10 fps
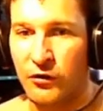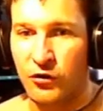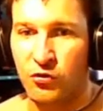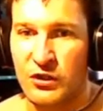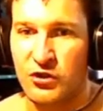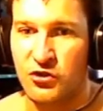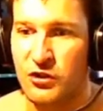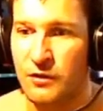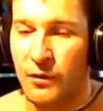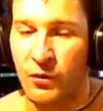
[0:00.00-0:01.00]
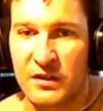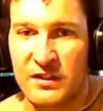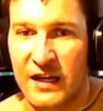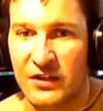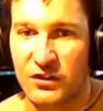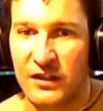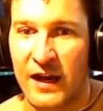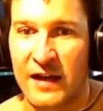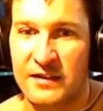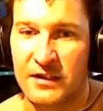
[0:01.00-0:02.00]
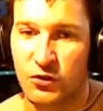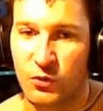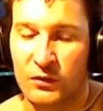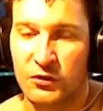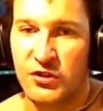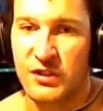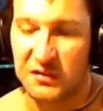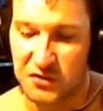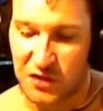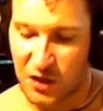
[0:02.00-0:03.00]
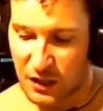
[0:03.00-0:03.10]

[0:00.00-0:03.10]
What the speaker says: other creatures, the opponents, to actually cast and throw out their skills.